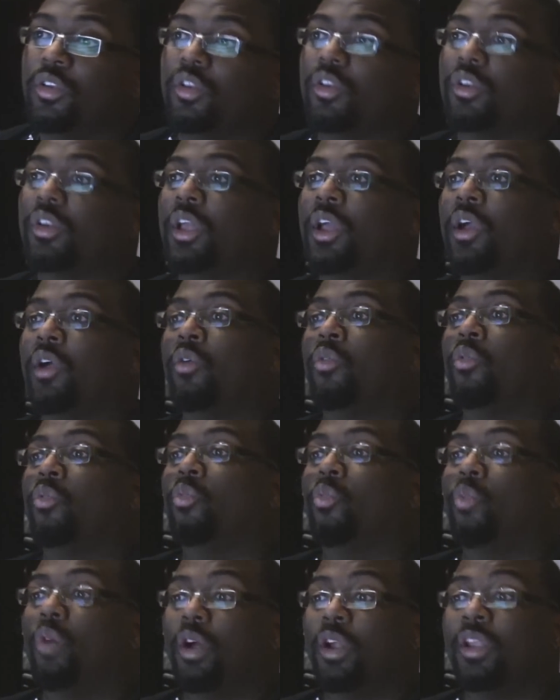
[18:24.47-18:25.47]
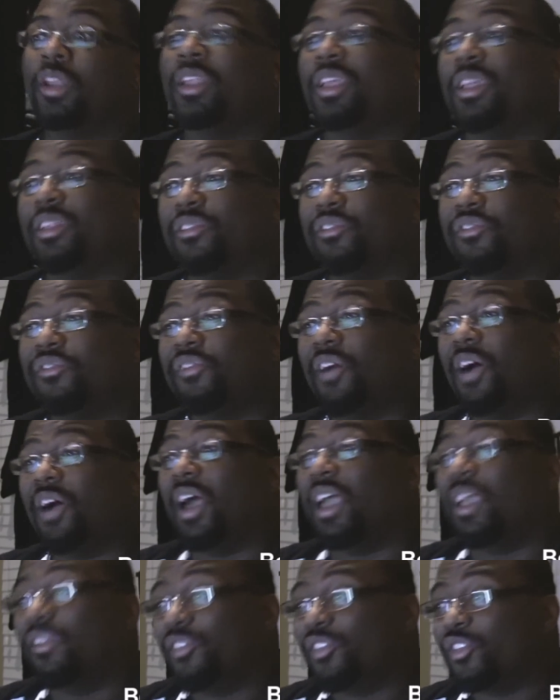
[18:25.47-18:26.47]
you're now
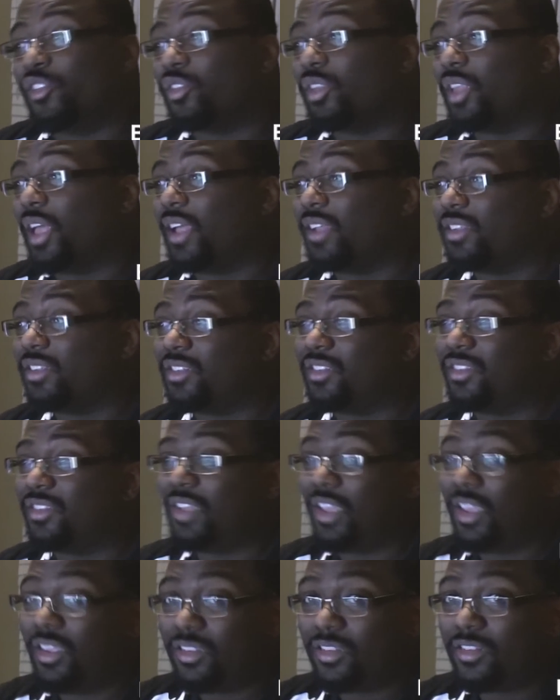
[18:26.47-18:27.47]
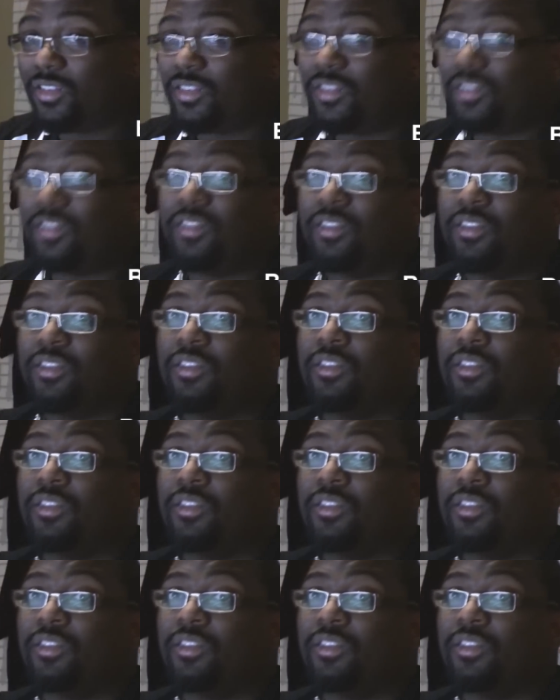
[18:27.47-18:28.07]
1-5 in your last 6.